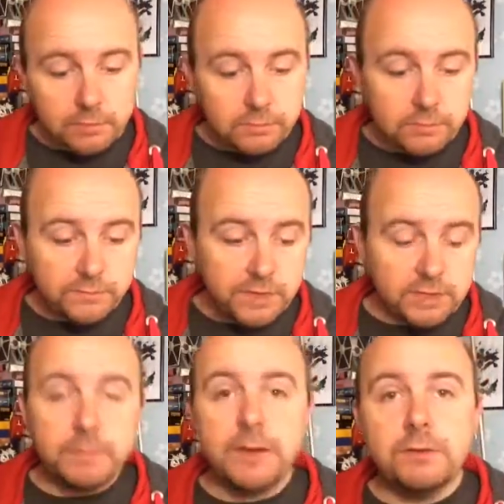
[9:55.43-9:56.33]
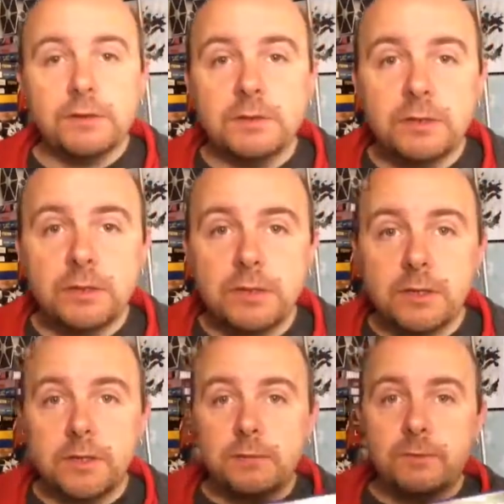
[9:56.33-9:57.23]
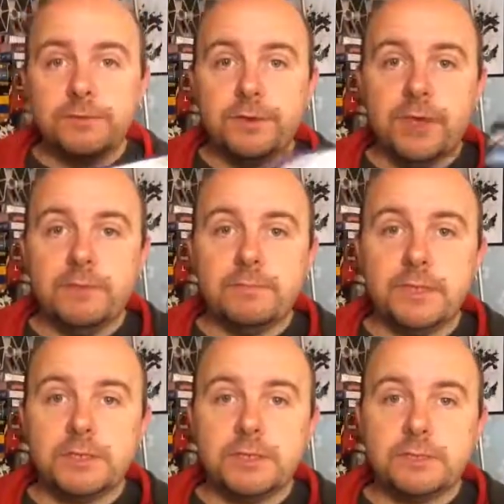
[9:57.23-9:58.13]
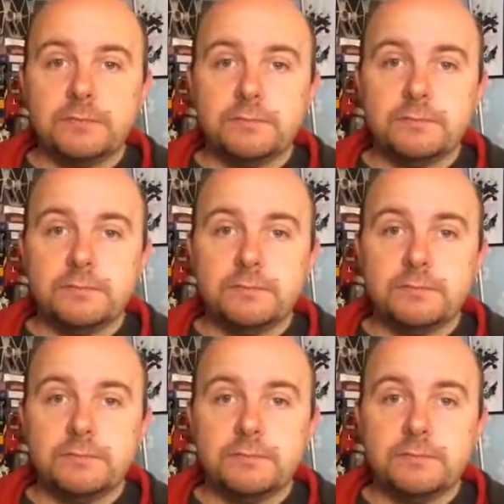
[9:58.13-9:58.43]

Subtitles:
But for less than £1, for a game that's...